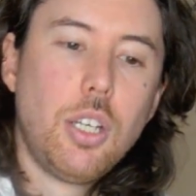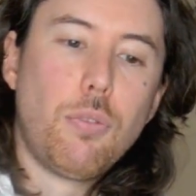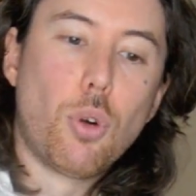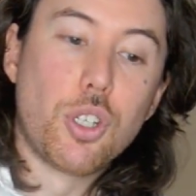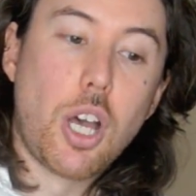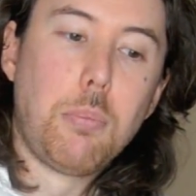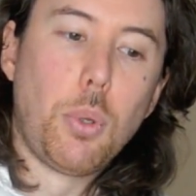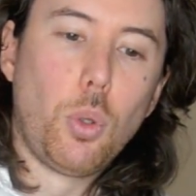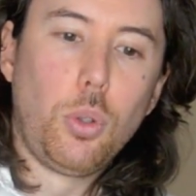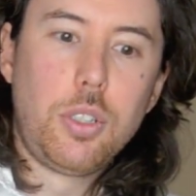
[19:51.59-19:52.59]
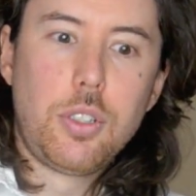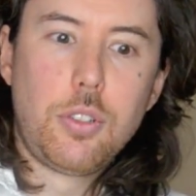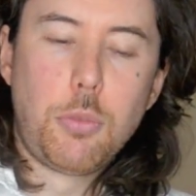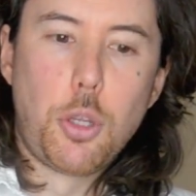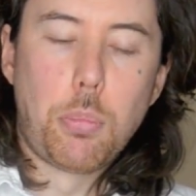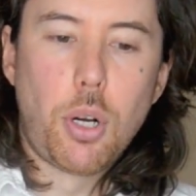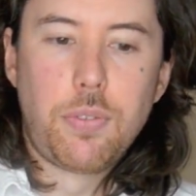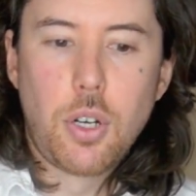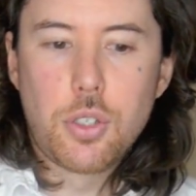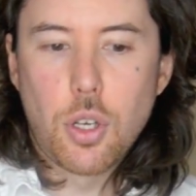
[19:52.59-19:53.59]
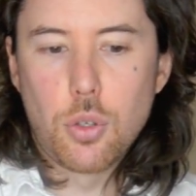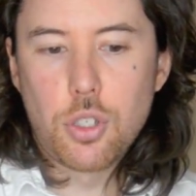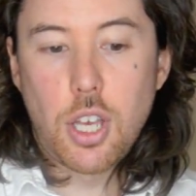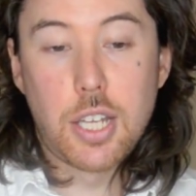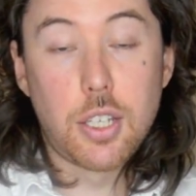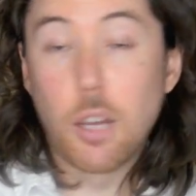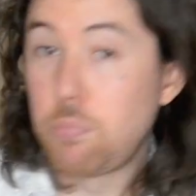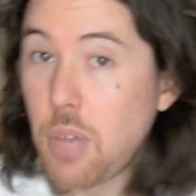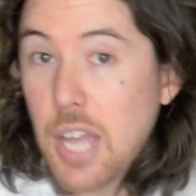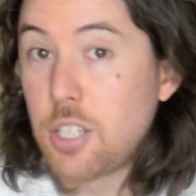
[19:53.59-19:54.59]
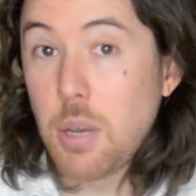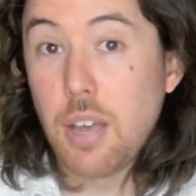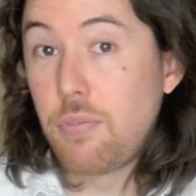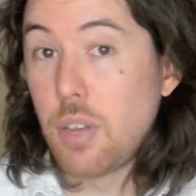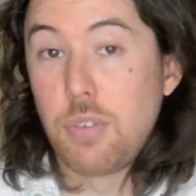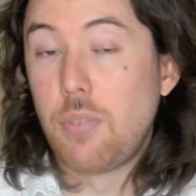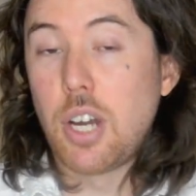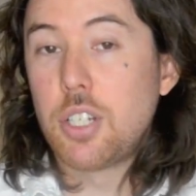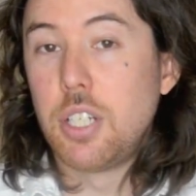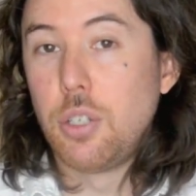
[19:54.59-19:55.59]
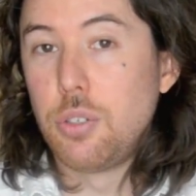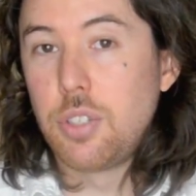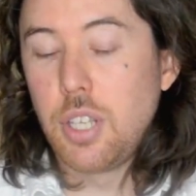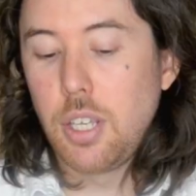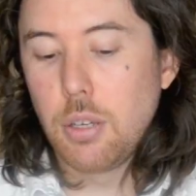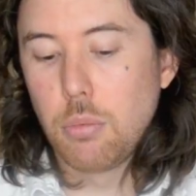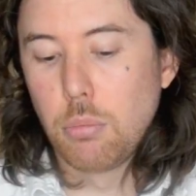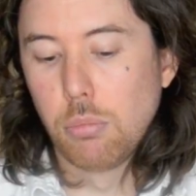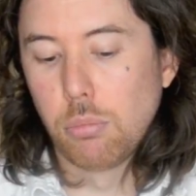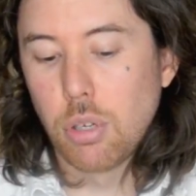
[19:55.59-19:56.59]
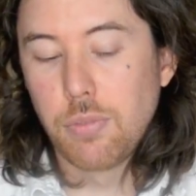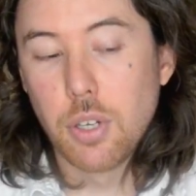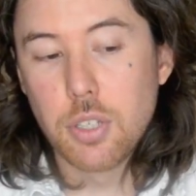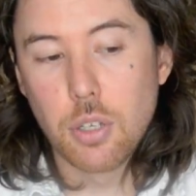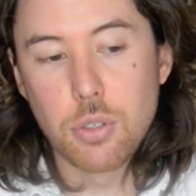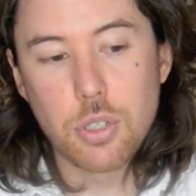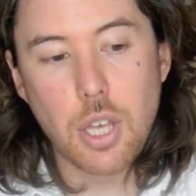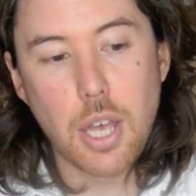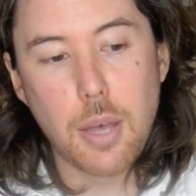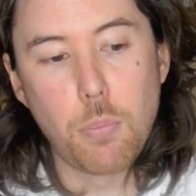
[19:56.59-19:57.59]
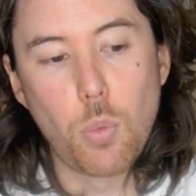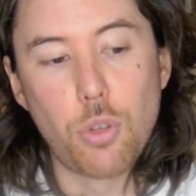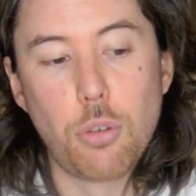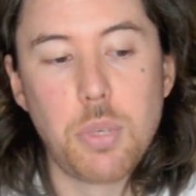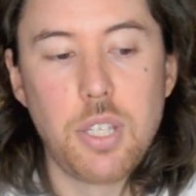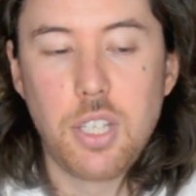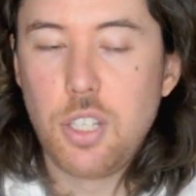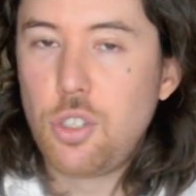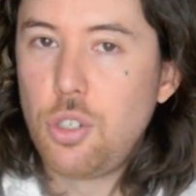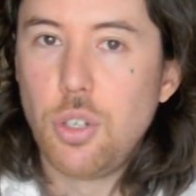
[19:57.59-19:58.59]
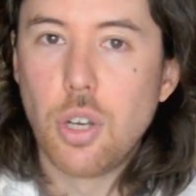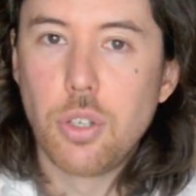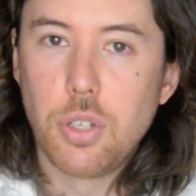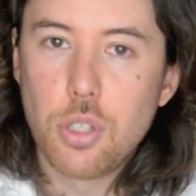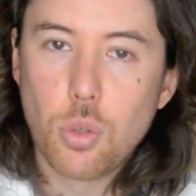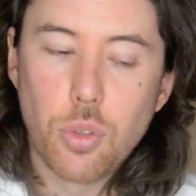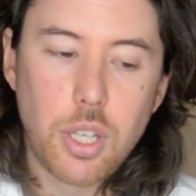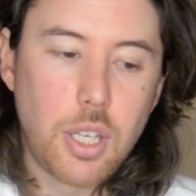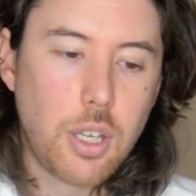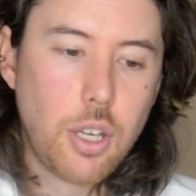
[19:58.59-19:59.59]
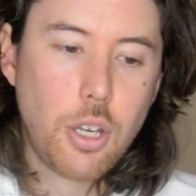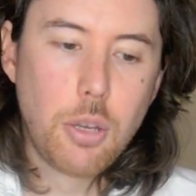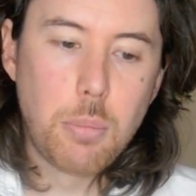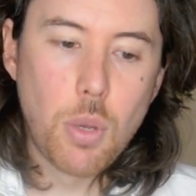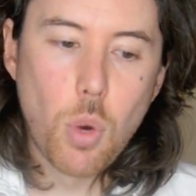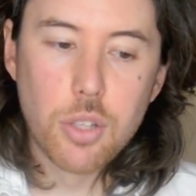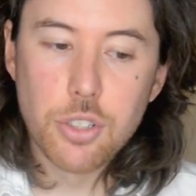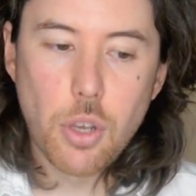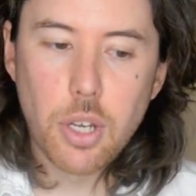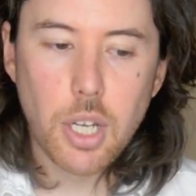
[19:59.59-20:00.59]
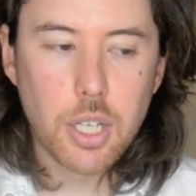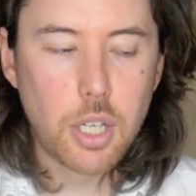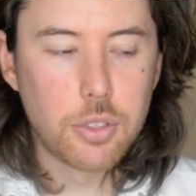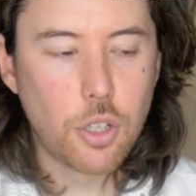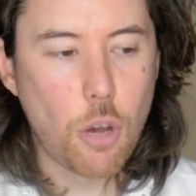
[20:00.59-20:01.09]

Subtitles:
for example, the Profotos, and I've never actually used the Profotos, whether it be the studio units or the B1, so I can't